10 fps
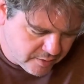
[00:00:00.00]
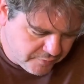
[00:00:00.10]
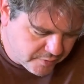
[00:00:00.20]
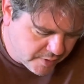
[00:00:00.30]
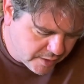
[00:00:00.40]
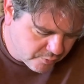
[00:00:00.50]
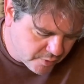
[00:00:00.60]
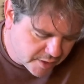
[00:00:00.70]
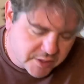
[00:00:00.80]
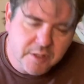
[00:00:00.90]
you hadn't
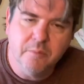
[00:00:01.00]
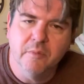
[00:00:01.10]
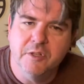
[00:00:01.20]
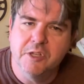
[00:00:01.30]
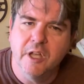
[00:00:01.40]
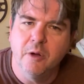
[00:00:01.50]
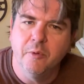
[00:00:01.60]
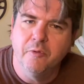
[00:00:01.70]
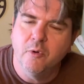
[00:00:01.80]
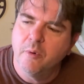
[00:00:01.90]
watched the channel
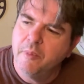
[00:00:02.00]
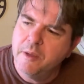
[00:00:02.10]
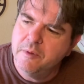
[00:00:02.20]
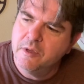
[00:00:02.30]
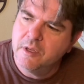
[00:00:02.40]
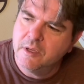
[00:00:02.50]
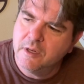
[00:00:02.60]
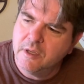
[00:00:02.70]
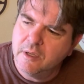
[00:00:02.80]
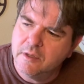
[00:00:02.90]
before, maybe you
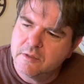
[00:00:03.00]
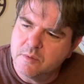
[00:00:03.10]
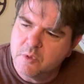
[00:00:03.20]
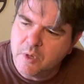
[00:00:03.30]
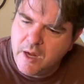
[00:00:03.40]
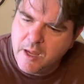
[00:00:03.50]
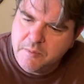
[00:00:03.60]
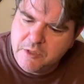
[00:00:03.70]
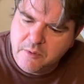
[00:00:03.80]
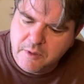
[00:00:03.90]
can subscribe
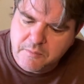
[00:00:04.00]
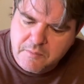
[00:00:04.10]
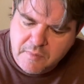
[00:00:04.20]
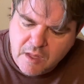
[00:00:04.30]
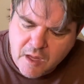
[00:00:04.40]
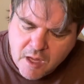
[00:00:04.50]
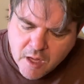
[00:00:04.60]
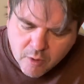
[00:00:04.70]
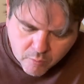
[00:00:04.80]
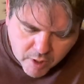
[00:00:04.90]
to it,
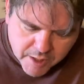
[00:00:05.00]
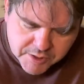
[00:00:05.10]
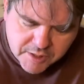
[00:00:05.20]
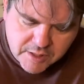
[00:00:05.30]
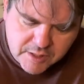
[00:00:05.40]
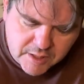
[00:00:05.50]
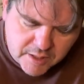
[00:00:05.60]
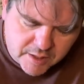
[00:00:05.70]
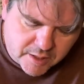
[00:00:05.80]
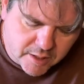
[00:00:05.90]
watch it,
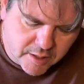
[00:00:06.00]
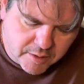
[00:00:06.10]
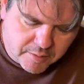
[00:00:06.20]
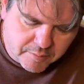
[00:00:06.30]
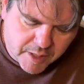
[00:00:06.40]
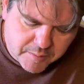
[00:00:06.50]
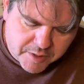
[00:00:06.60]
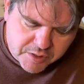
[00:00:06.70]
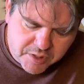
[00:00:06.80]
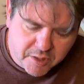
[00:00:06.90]
and
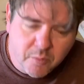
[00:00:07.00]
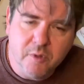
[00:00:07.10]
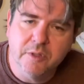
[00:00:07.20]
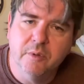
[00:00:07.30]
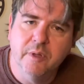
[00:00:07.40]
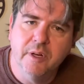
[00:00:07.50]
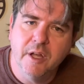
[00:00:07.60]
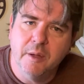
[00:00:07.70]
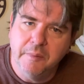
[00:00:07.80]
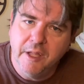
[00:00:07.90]
maybe she will do an
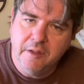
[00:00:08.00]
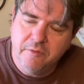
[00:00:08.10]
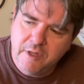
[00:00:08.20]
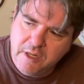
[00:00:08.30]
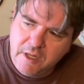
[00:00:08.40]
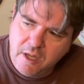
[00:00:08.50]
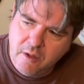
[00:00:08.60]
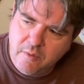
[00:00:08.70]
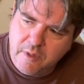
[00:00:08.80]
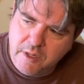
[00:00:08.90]
update
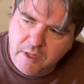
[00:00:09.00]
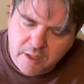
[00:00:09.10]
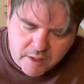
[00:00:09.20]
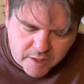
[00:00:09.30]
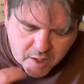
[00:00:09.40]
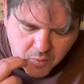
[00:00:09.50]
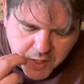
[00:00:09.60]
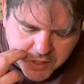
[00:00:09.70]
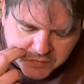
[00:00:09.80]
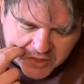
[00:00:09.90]
video. And that
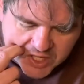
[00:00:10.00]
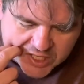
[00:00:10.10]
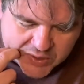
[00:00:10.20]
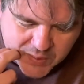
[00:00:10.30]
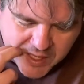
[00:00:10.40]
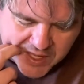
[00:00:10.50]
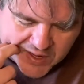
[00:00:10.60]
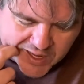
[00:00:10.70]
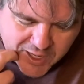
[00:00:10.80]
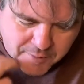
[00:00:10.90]
way, if they do
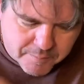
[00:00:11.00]
a